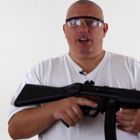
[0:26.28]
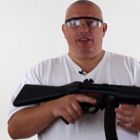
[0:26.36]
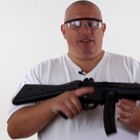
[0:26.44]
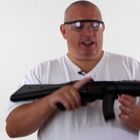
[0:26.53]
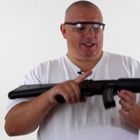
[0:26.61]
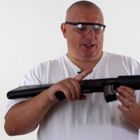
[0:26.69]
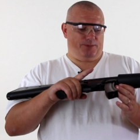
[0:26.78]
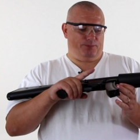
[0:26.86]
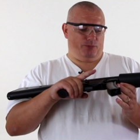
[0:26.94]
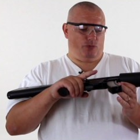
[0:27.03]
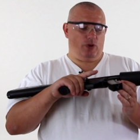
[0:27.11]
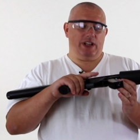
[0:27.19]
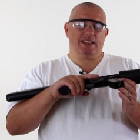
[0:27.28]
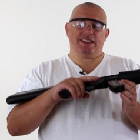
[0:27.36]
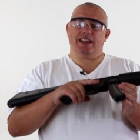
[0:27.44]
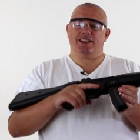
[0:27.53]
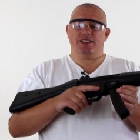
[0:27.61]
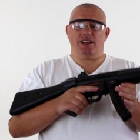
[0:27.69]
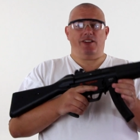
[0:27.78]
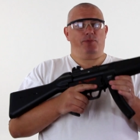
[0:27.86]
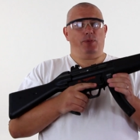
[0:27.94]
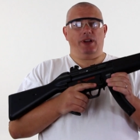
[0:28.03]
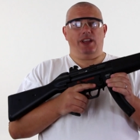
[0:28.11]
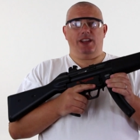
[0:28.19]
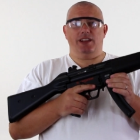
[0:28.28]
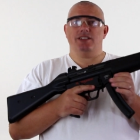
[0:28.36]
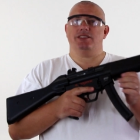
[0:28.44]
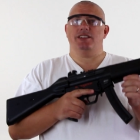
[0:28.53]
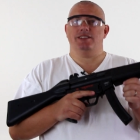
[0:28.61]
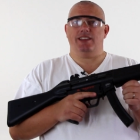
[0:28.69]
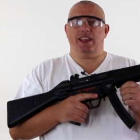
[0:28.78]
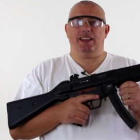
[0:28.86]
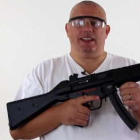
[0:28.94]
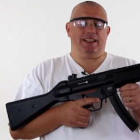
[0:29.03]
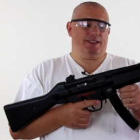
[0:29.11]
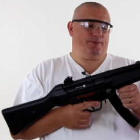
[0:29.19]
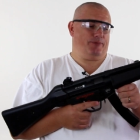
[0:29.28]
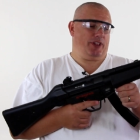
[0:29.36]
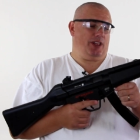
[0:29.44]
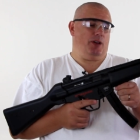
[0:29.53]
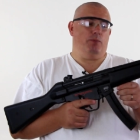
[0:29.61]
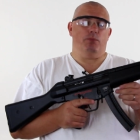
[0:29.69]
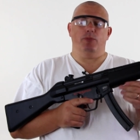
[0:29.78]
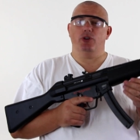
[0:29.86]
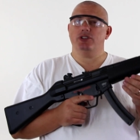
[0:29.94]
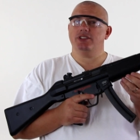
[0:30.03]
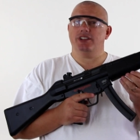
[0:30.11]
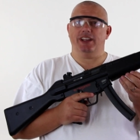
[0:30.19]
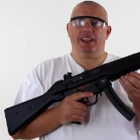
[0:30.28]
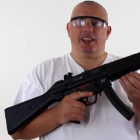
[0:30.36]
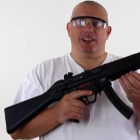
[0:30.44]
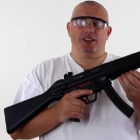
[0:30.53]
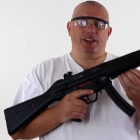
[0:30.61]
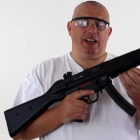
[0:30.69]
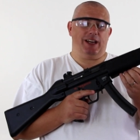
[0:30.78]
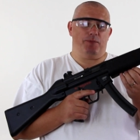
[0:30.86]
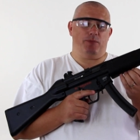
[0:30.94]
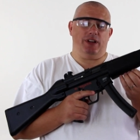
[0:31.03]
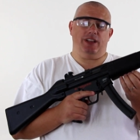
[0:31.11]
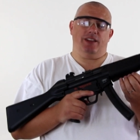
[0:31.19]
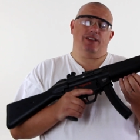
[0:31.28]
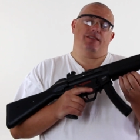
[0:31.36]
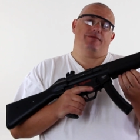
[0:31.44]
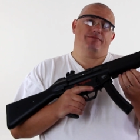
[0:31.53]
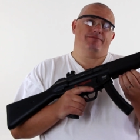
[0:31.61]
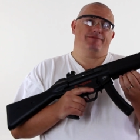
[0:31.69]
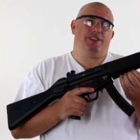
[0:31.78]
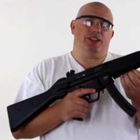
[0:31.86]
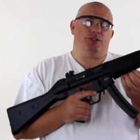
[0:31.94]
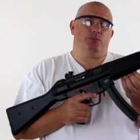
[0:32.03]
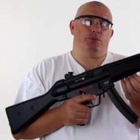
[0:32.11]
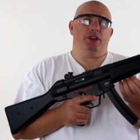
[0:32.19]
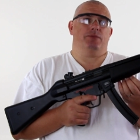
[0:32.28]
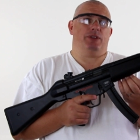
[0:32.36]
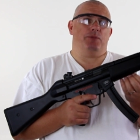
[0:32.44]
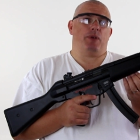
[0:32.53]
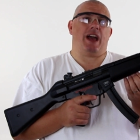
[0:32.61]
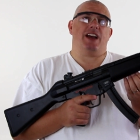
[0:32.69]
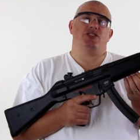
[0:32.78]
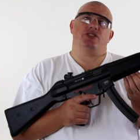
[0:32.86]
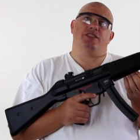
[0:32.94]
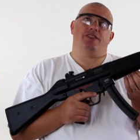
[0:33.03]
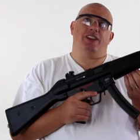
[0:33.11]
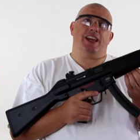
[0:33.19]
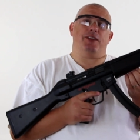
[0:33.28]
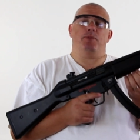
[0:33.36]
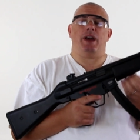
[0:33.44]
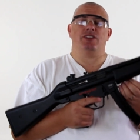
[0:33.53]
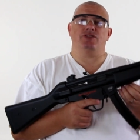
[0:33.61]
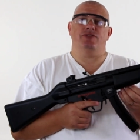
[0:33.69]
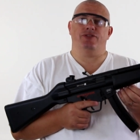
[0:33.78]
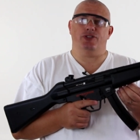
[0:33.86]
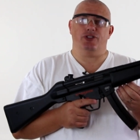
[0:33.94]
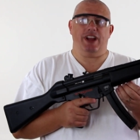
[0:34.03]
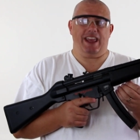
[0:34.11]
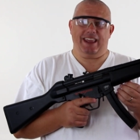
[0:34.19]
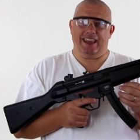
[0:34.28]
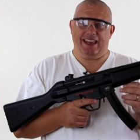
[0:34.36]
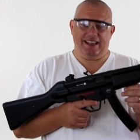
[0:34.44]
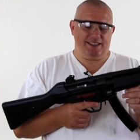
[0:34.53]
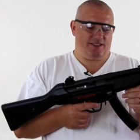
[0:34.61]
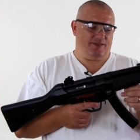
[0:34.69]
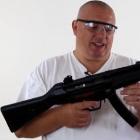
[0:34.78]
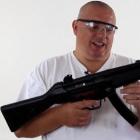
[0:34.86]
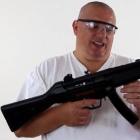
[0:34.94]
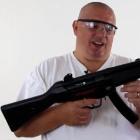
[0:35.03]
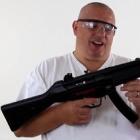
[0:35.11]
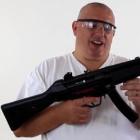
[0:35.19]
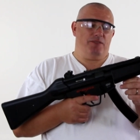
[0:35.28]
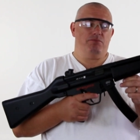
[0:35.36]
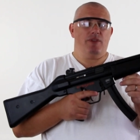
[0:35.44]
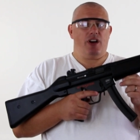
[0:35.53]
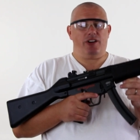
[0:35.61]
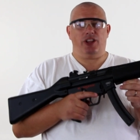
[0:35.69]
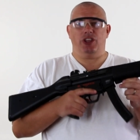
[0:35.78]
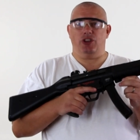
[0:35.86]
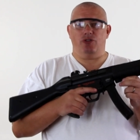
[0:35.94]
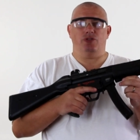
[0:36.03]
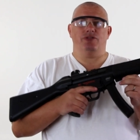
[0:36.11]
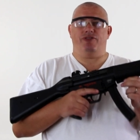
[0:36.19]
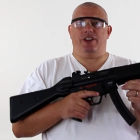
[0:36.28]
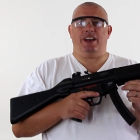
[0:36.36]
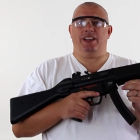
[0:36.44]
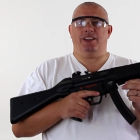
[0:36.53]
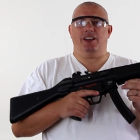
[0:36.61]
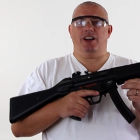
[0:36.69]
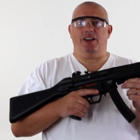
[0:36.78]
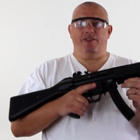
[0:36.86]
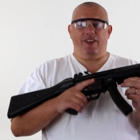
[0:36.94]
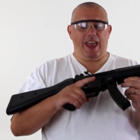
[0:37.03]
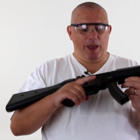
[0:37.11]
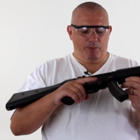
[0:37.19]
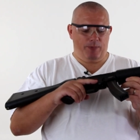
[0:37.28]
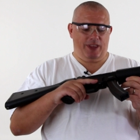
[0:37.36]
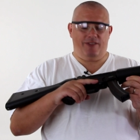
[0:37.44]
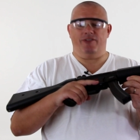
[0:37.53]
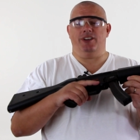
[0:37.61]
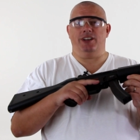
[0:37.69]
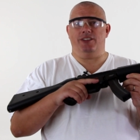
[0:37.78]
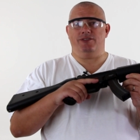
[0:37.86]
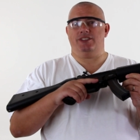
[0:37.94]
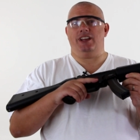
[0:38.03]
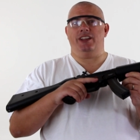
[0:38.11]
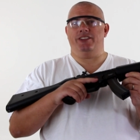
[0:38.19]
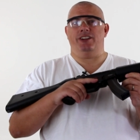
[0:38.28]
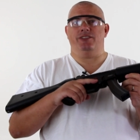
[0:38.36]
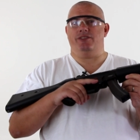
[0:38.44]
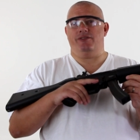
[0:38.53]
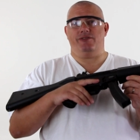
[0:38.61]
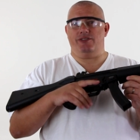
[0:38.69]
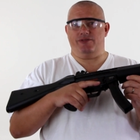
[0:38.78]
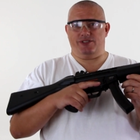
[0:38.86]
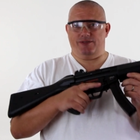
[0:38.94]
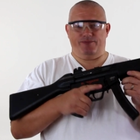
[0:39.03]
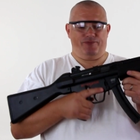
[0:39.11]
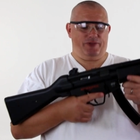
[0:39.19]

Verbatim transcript: Right, so let's kick this off by initially saying that much like uh, my, you know, my, my passion or lack of passion for AKs, I'm not a huge fan of MP5s and their derivatives.